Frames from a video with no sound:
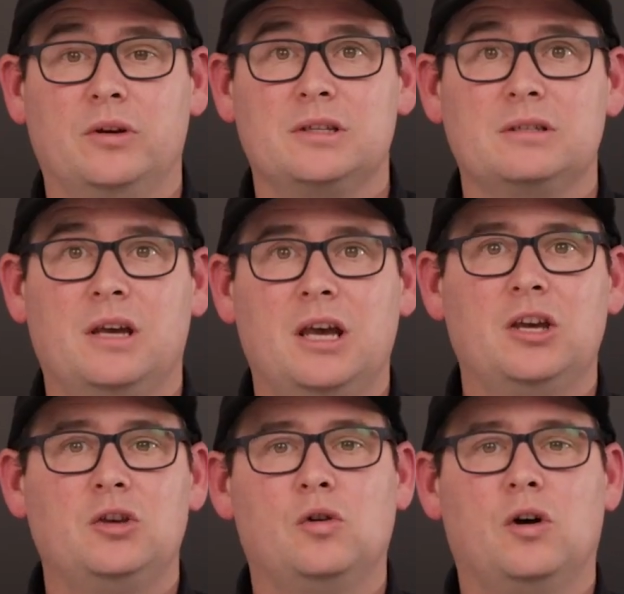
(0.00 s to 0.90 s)
points.
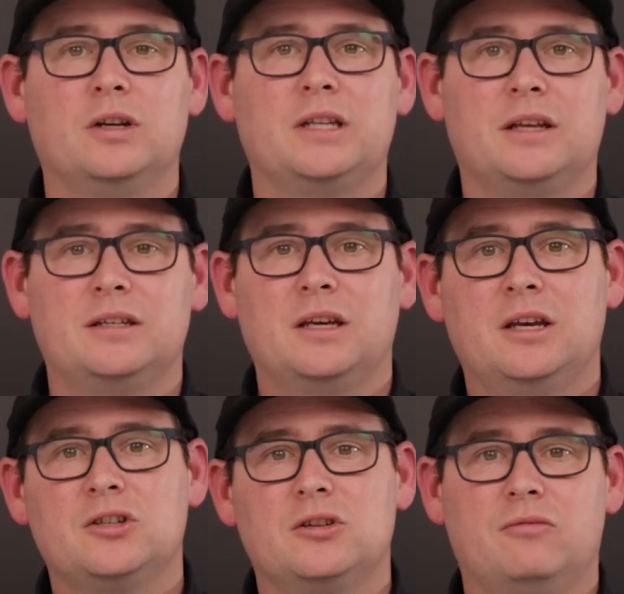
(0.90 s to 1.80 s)
Your content
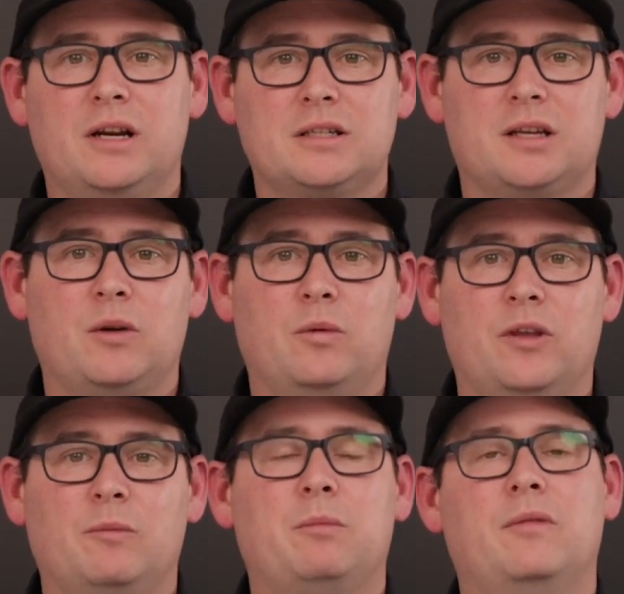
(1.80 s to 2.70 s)
should resonate with
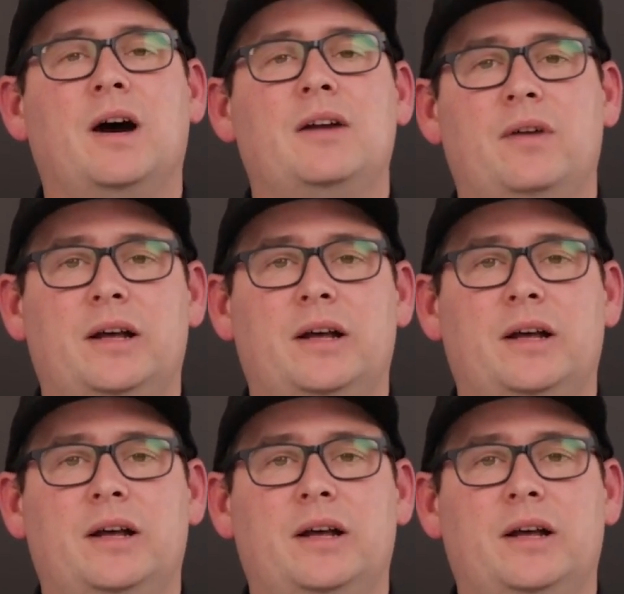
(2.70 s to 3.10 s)
them and provide